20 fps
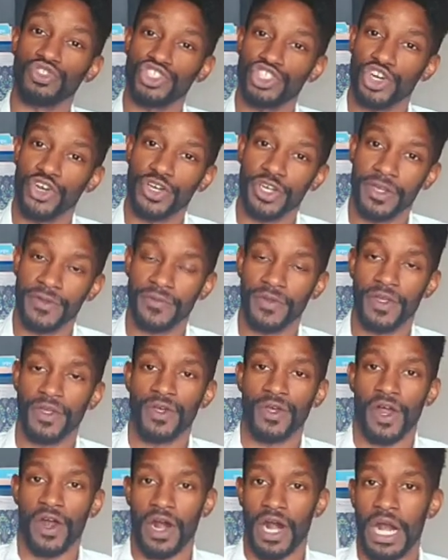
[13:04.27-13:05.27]
journey.
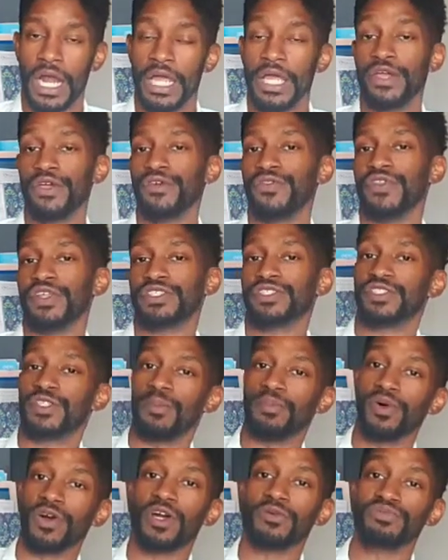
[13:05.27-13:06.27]
All right. This is the
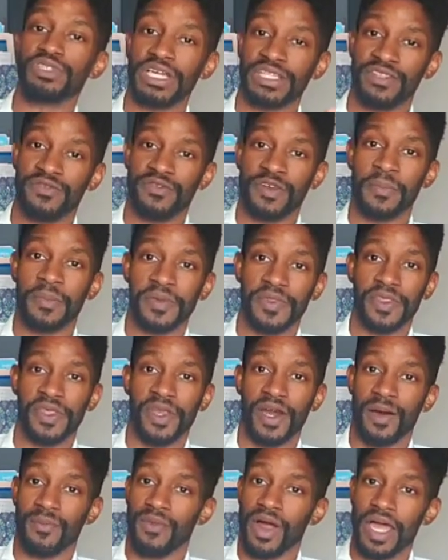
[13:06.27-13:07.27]
book Objective Empathy
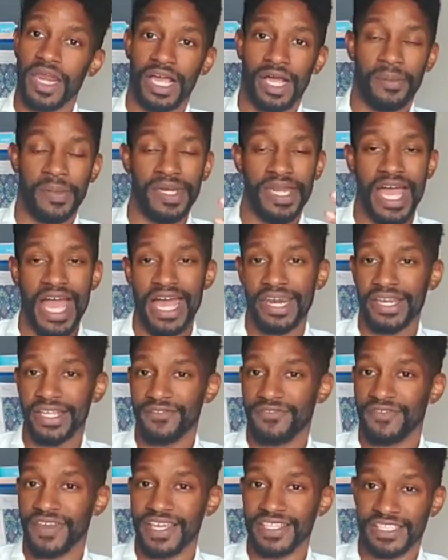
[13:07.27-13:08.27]
that I'm writing. I'm in the
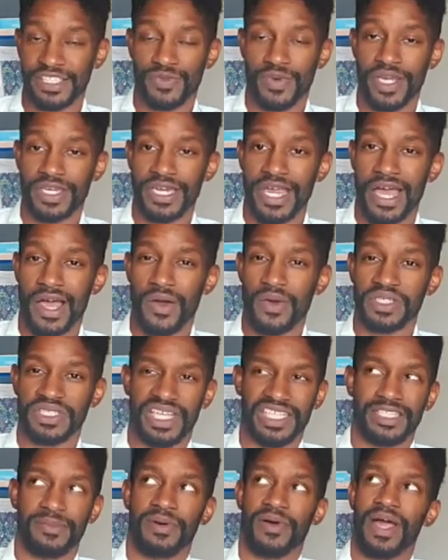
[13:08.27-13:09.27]
editing phases right now. It's
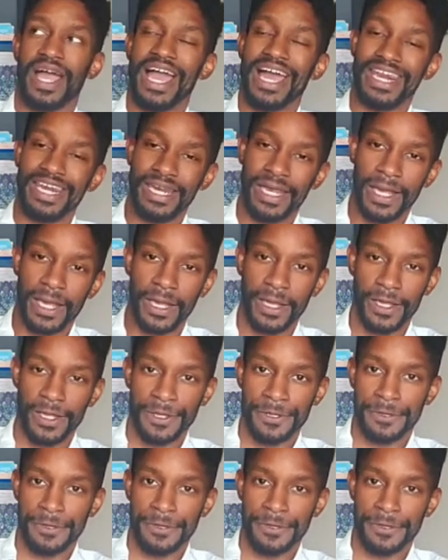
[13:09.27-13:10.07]
less about editing.